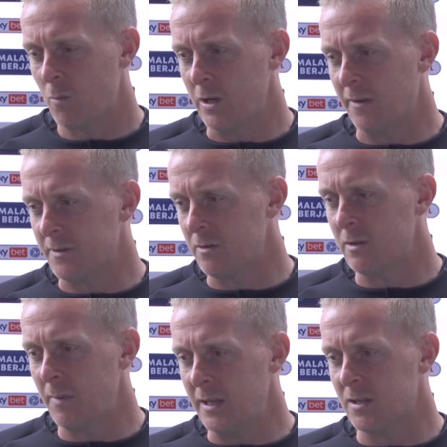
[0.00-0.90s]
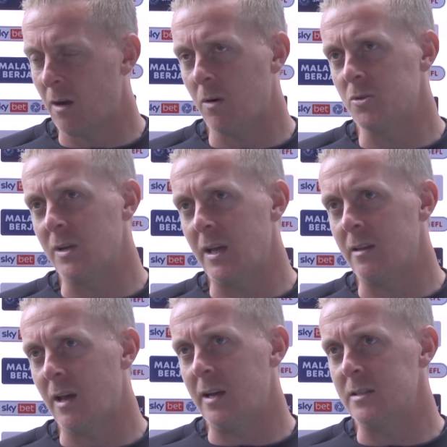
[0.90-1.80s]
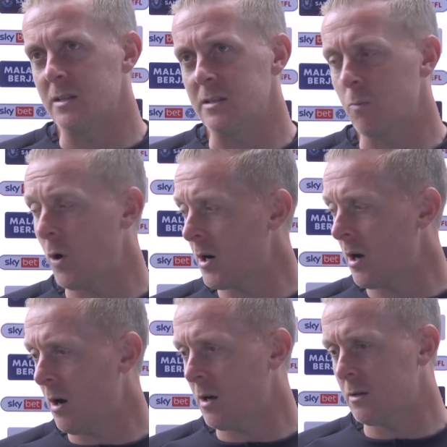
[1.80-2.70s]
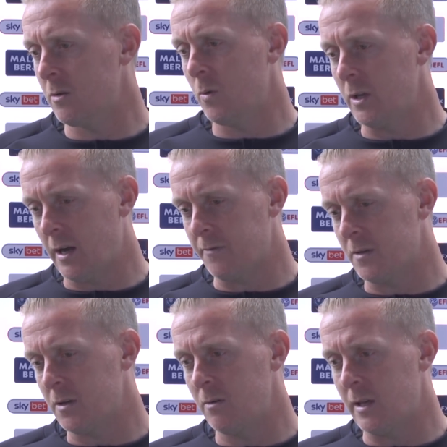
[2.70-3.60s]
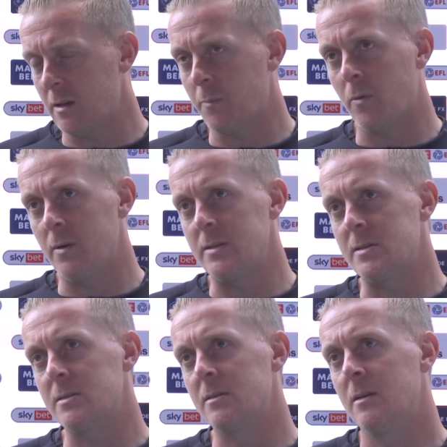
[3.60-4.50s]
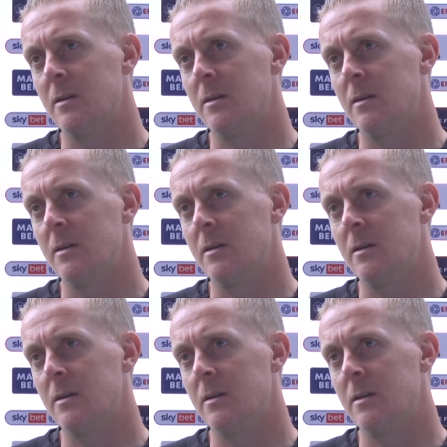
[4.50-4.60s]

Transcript: what you have to do in the meantime, whilst you're getting that, is work hard, do what you have to do, get the points,